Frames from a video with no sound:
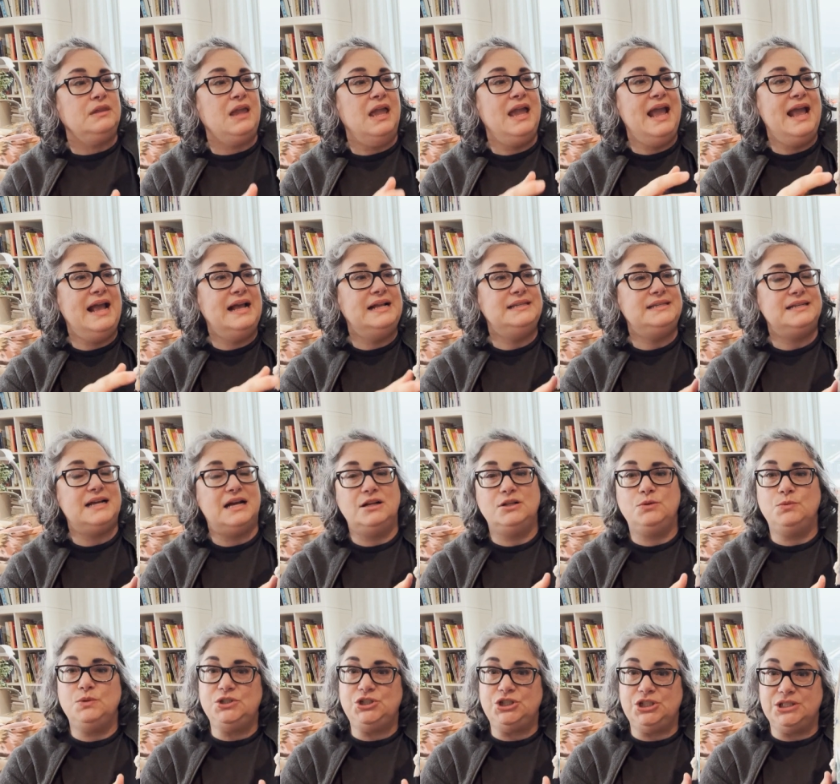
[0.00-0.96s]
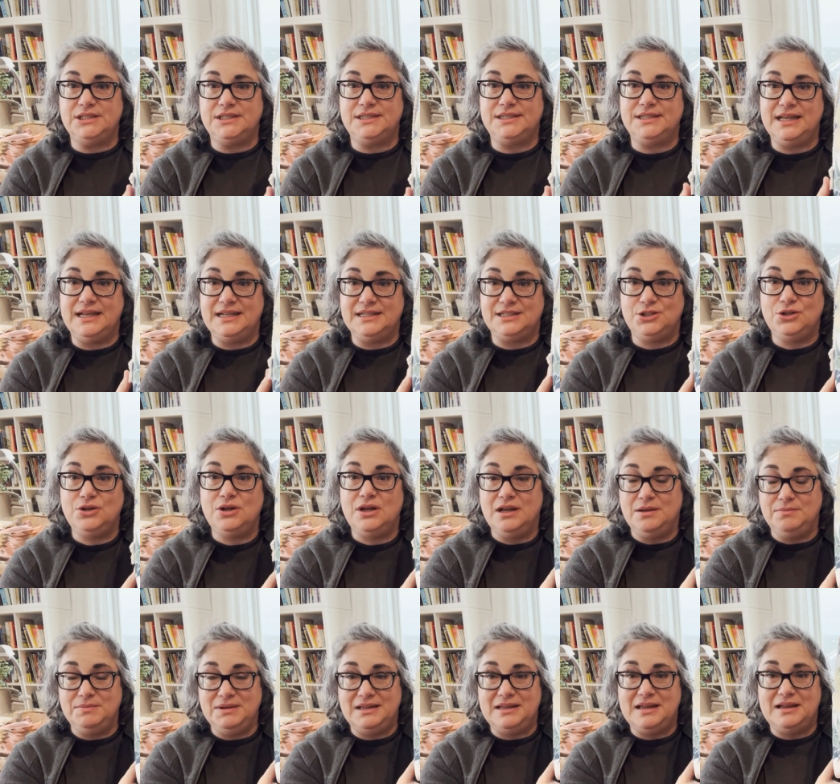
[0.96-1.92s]
And uh, which is, is,
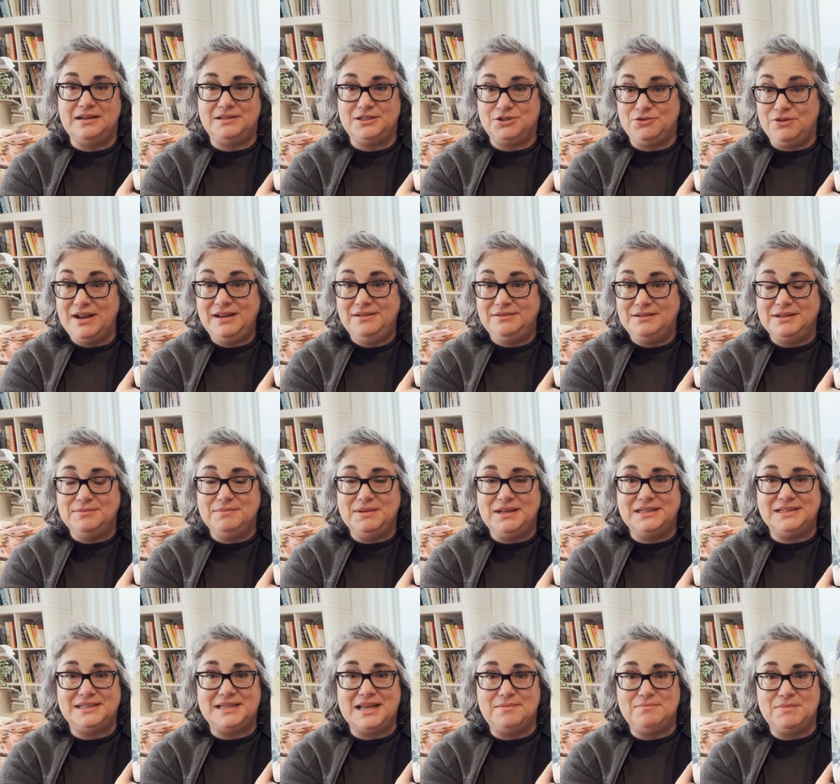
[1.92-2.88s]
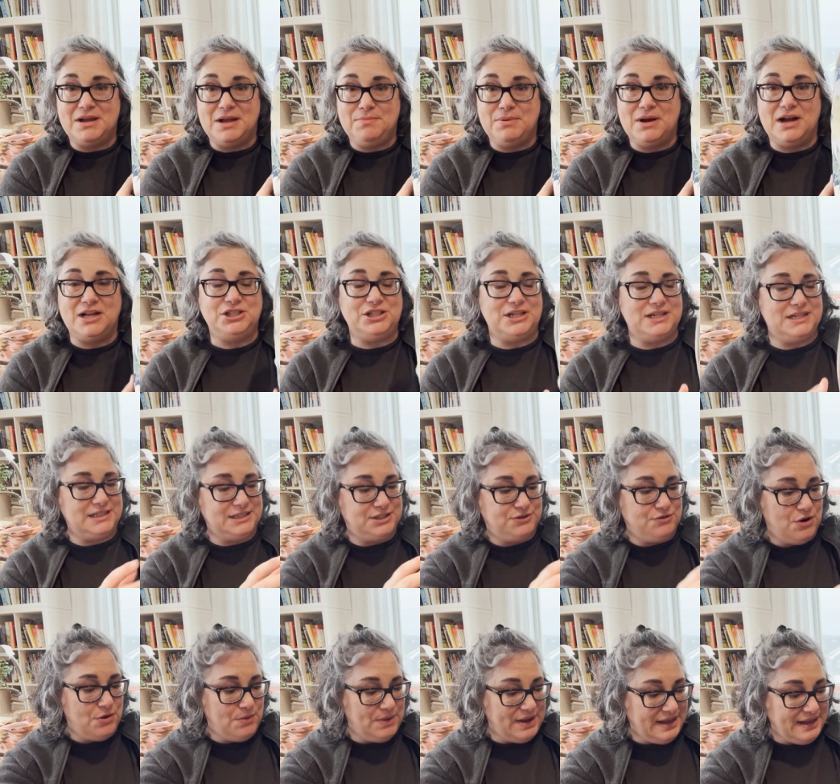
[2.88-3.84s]
I mean, that's great. It means that my project is
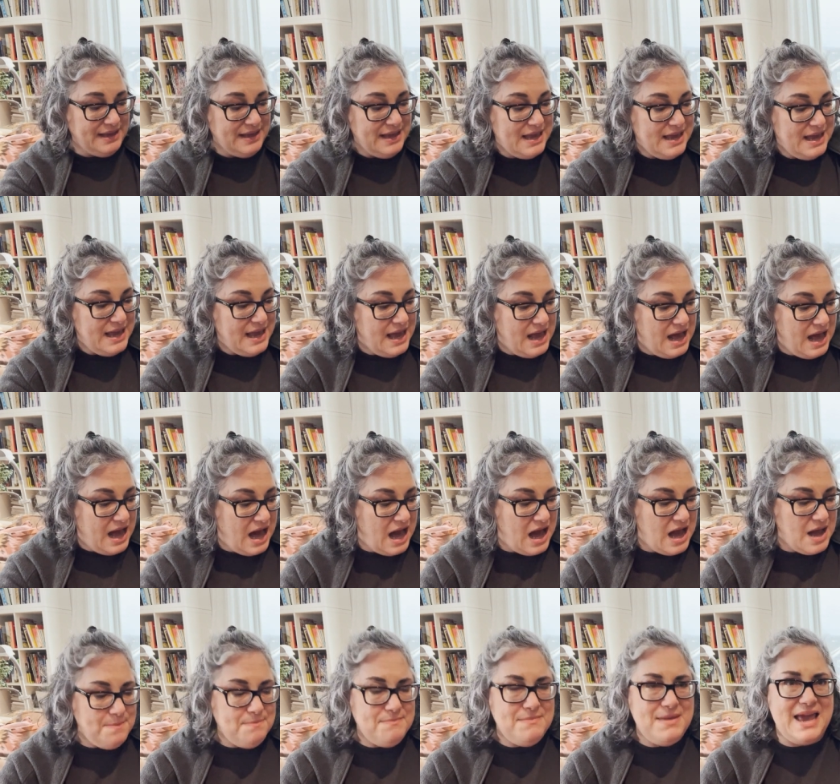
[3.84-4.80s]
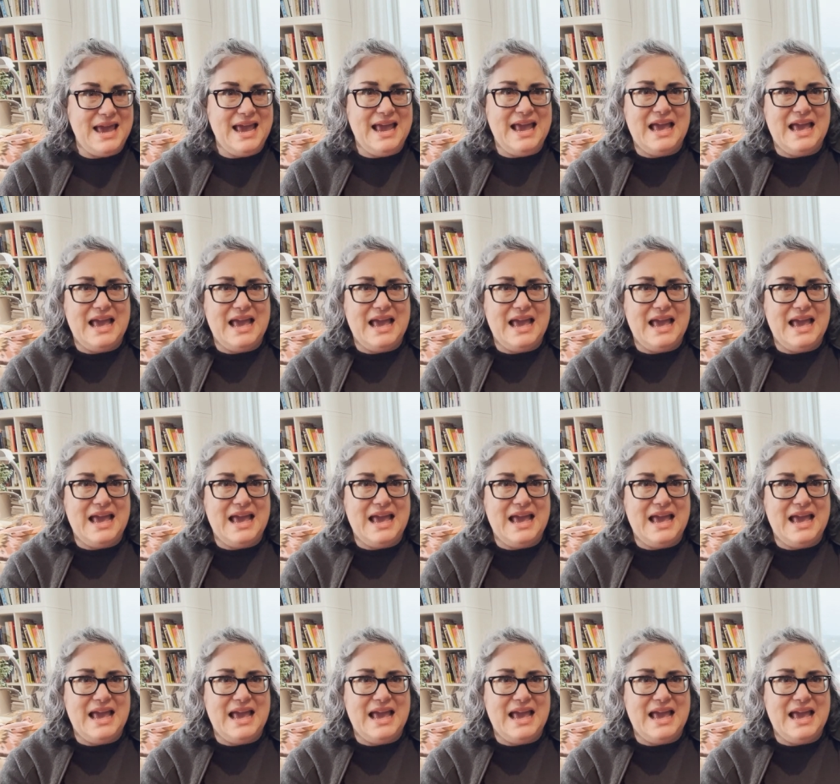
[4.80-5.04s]
growing. I may